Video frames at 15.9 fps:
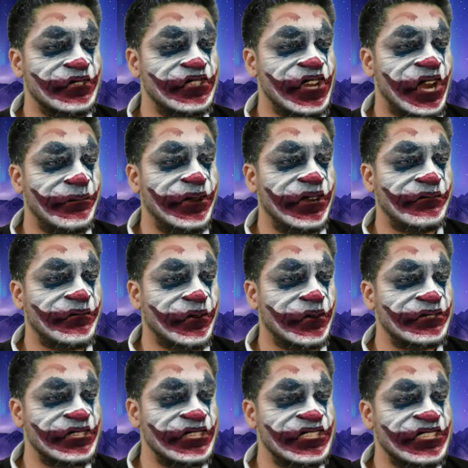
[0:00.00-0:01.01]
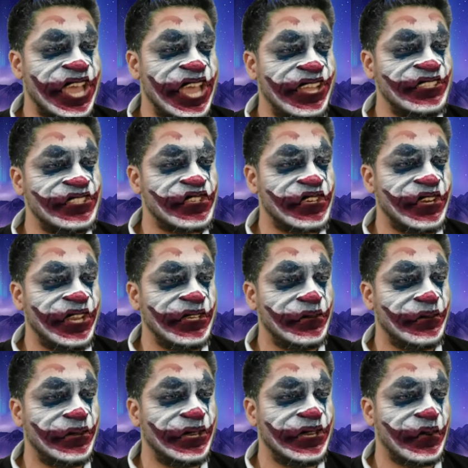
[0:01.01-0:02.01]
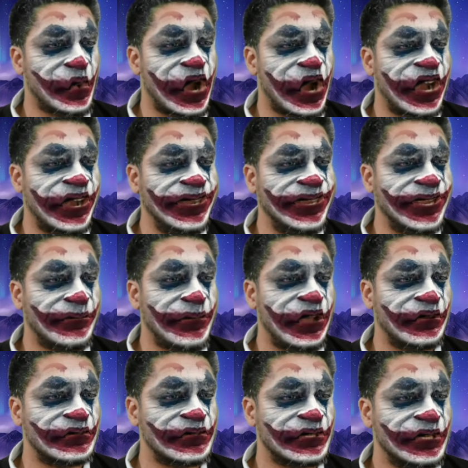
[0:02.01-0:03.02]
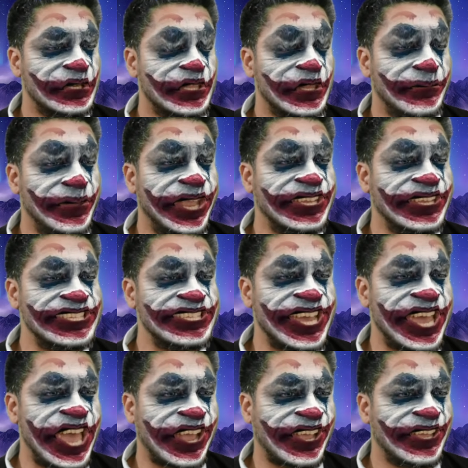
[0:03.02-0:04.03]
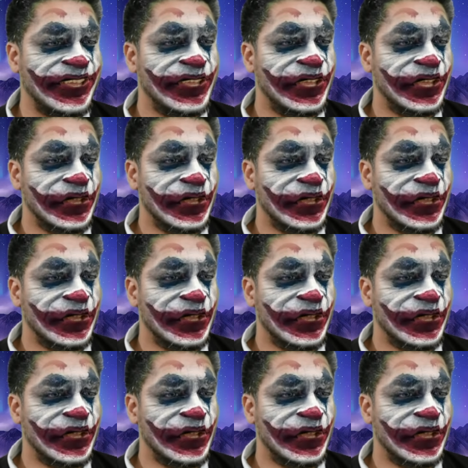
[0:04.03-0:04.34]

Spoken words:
German forces can't read you in a warning about the big attack.